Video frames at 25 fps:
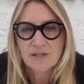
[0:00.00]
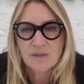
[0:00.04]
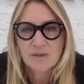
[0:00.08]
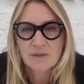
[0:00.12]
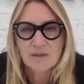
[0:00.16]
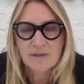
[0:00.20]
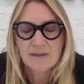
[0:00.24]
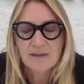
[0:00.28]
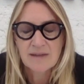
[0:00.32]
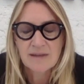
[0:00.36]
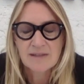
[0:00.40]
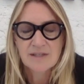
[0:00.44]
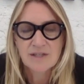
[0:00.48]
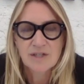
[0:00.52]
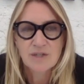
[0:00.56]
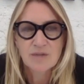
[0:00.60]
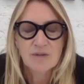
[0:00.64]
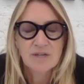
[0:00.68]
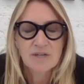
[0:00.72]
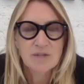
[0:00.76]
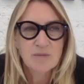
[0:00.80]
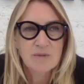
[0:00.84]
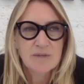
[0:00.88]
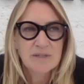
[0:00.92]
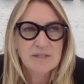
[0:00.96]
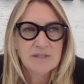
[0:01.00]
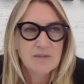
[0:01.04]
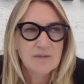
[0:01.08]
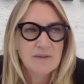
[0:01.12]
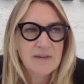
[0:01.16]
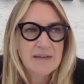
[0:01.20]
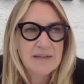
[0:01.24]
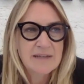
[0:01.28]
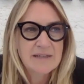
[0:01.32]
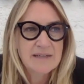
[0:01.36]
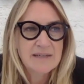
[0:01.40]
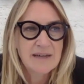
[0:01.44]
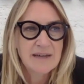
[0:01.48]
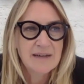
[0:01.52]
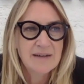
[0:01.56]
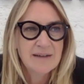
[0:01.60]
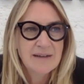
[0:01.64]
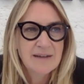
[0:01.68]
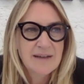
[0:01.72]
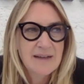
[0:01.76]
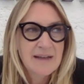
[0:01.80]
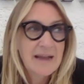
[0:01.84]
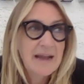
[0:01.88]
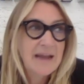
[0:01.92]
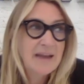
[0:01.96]
And in that situation, we sort of lent our
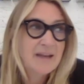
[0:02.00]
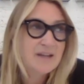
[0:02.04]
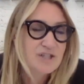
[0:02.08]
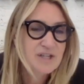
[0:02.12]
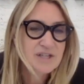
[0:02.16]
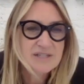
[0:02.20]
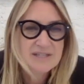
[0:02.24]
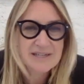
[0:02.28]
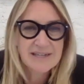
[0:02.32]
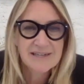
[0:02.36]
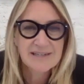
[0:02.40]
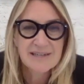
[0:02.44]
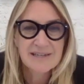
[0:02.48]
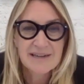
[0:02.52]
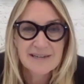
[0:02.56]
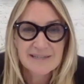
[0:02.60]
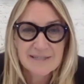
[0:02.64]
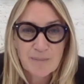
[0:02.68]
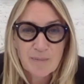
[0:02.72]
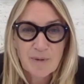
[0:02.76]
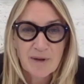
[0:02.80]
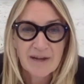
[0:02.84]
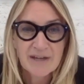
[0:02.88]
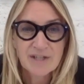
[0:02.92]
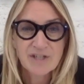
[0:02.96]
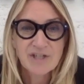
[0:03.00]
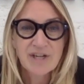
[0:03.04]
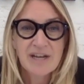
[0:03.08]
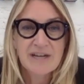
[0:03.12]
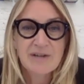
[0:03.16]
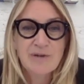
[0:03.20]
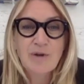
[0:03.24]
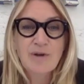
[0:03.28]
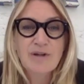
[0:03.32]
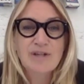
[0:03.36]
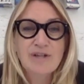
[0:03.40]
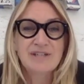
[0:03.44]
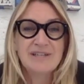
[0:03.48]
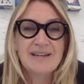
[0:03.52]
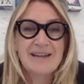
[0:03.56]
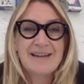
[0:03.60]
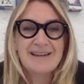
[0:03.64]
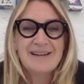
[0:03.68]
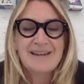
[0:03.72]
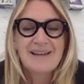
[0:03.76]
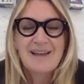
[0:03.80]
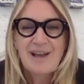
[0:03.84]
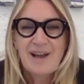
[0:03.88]
logistics and our supply chain knowledge and our